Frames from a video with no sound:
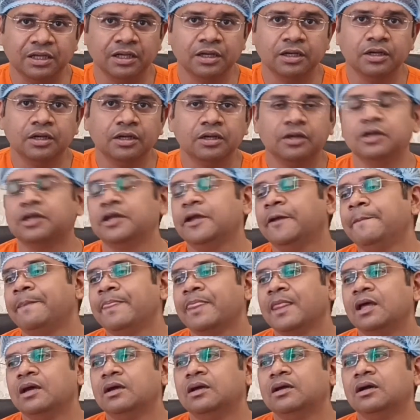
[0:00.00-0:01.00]
Okay.
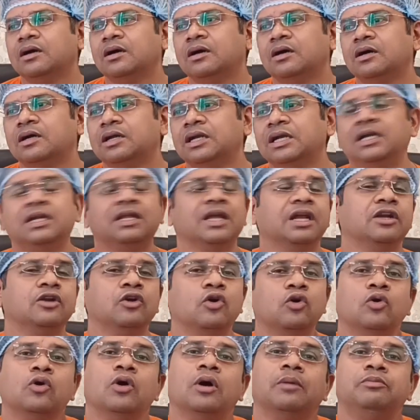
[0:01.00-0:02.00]
It can
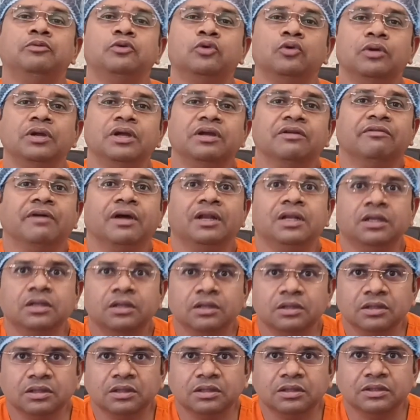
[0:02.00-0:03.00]
go up to even
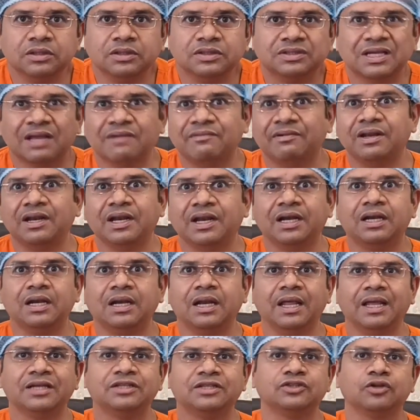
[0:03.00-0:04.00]
7 8
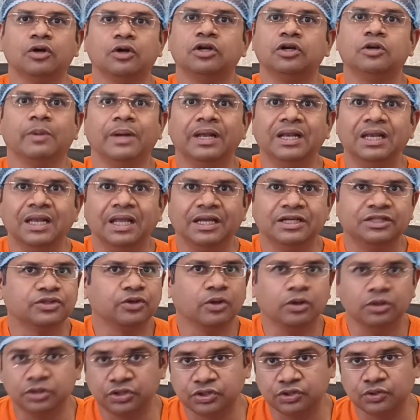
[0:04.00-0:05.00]
lakhs or 12 lakhs
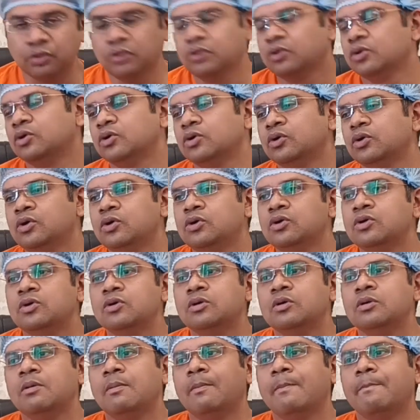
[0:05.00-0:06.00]
also.
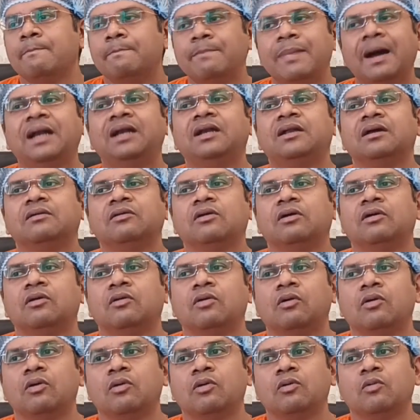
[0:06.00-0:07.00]
But
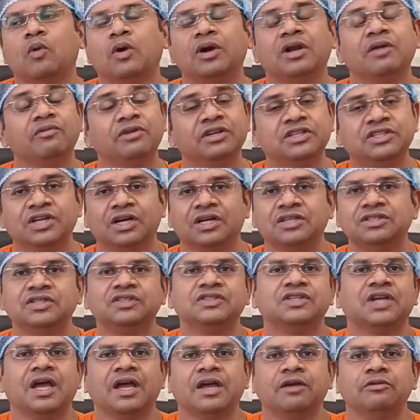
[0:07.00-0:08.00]
whatever charges
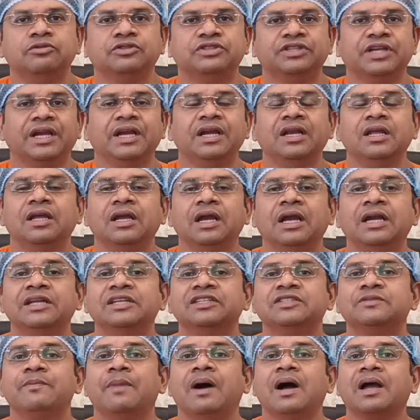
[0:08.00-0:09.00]
I have said, it
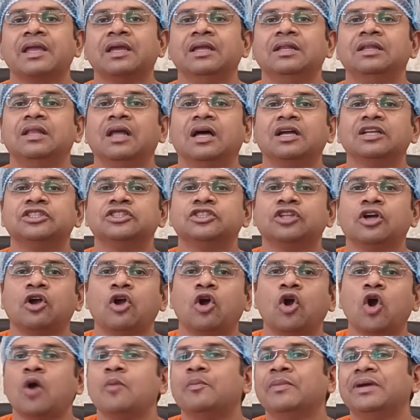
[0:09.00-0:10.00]
is by and large the
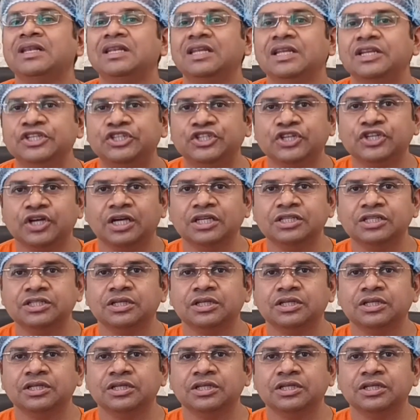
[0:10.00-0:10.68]
commonly charged